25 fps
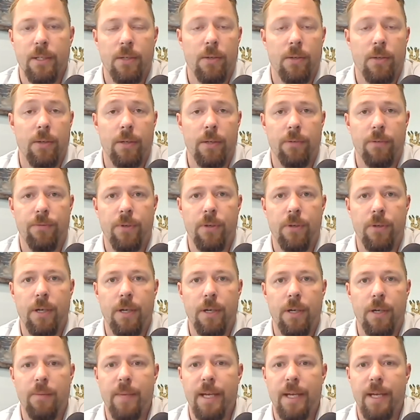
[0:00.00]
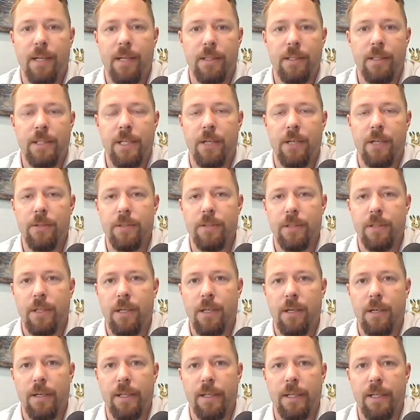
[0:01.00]
or your phone automatically tells the
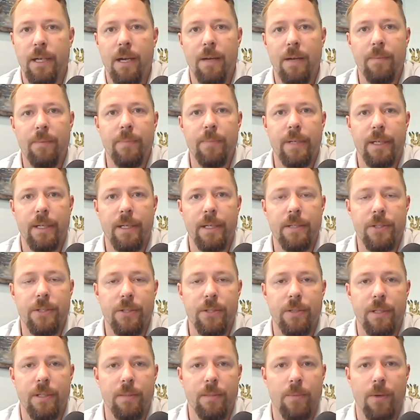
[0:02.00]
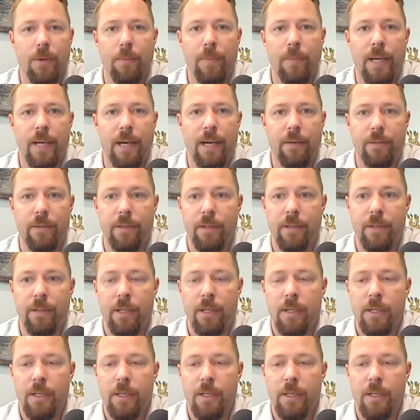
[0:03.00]
car to come because you need more power.